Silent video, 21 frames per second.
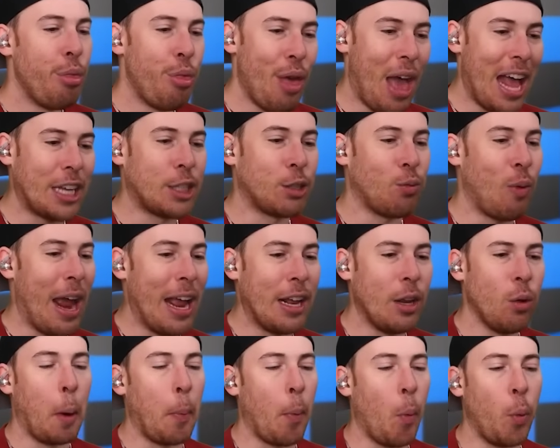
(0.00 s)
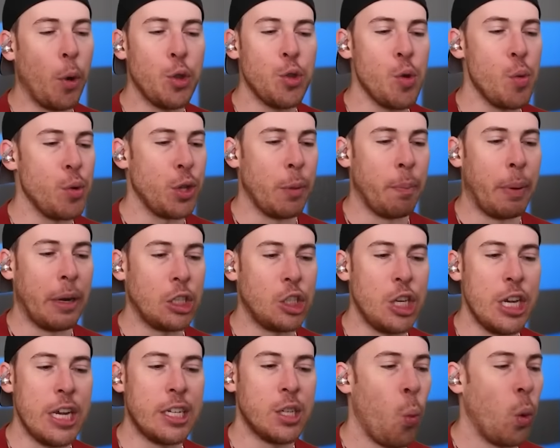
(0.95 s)
That's right, Purple. What do you do with your
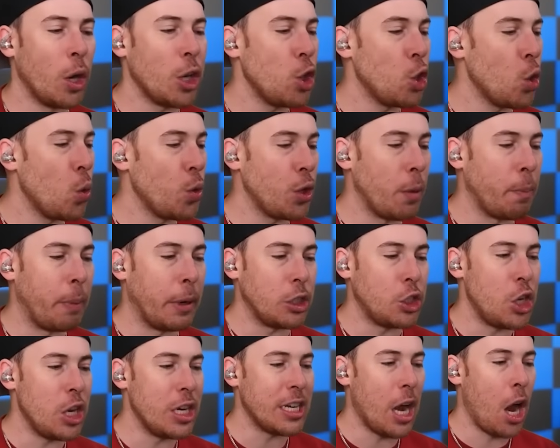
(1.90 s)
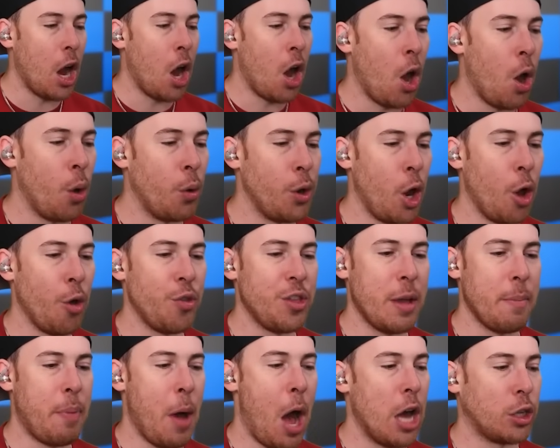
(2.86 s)
butt cheeks? What do you do with your butt cheeks? Oh no,
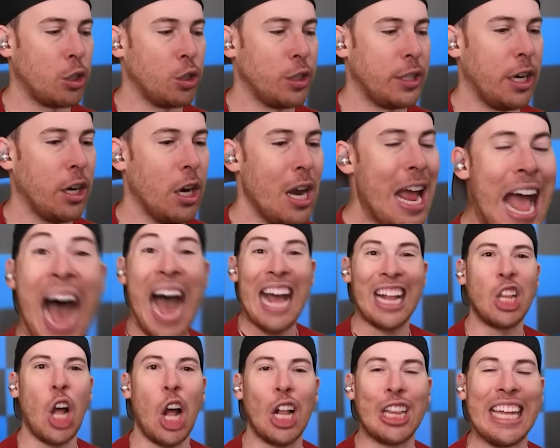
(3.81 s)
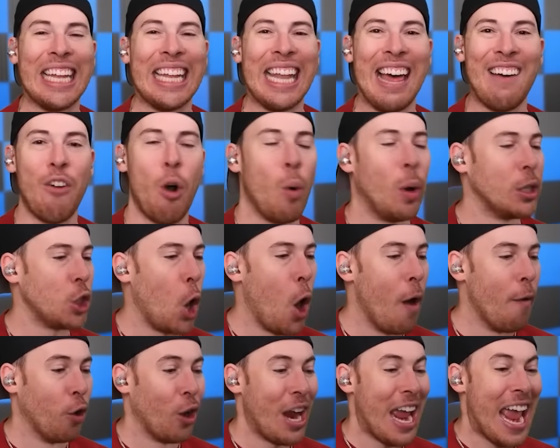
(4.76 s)
the imposter's here. I thought the level was
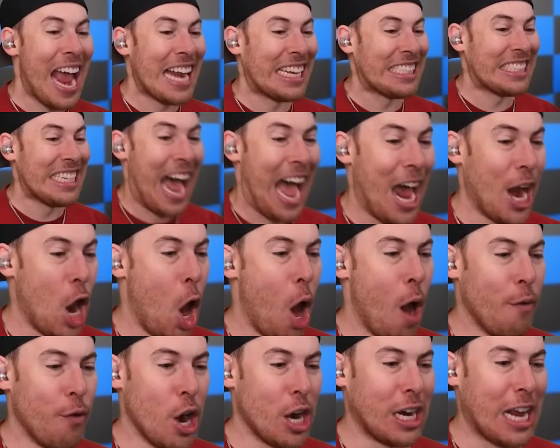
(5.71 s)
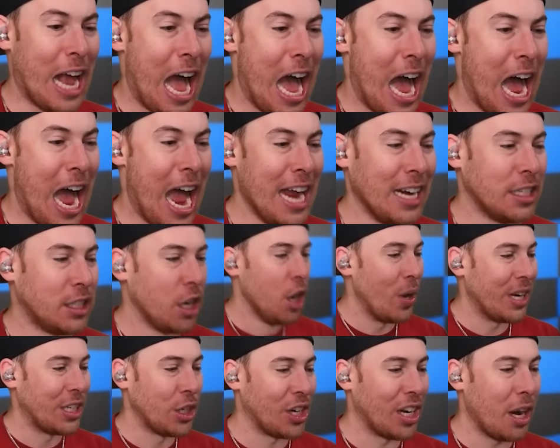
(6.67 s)
over. It's not over, guys.
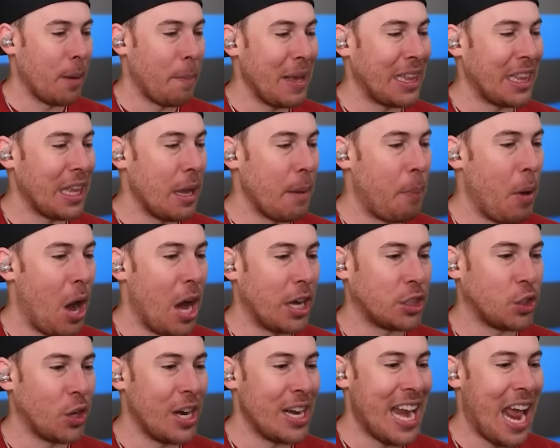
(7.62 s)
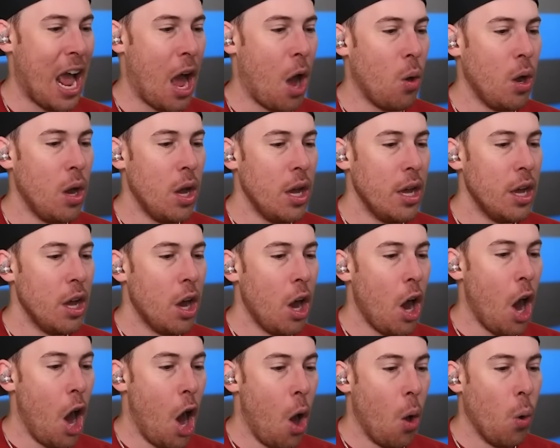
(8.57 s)
We still gotta beat the imposter. And now,
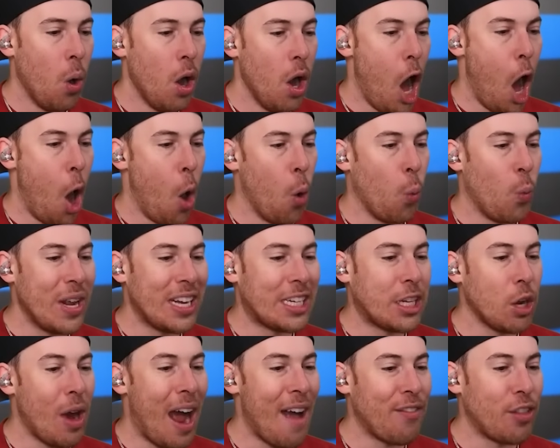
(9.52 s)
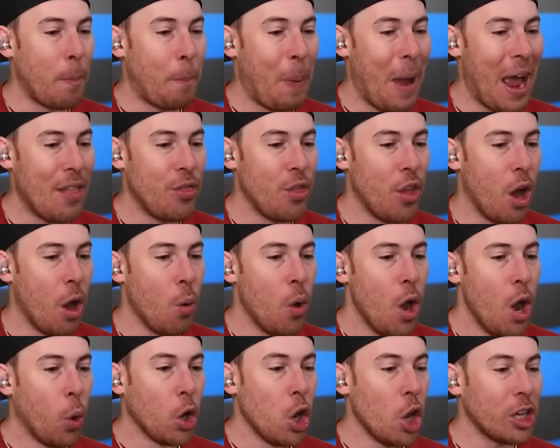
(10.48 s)
oh, oh, we still have the pen
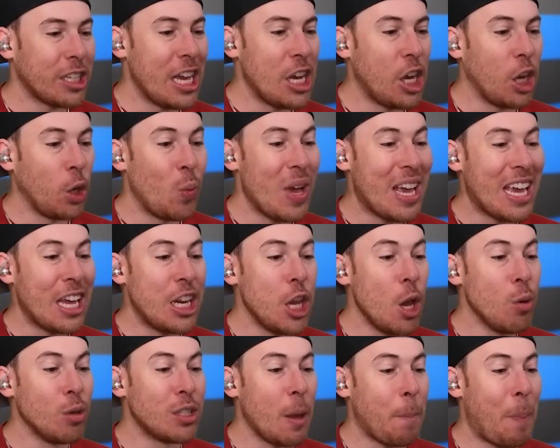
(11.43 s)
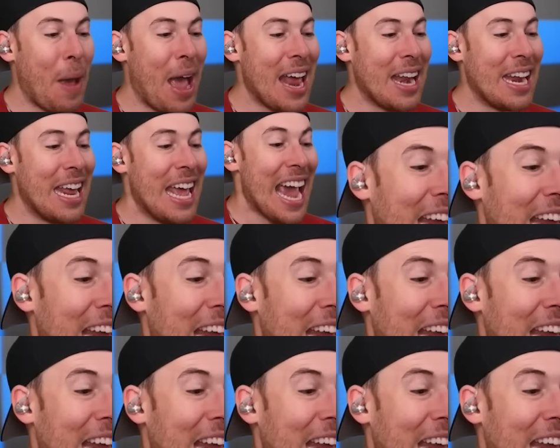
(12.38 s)
though. We're looking good. We can use the pen.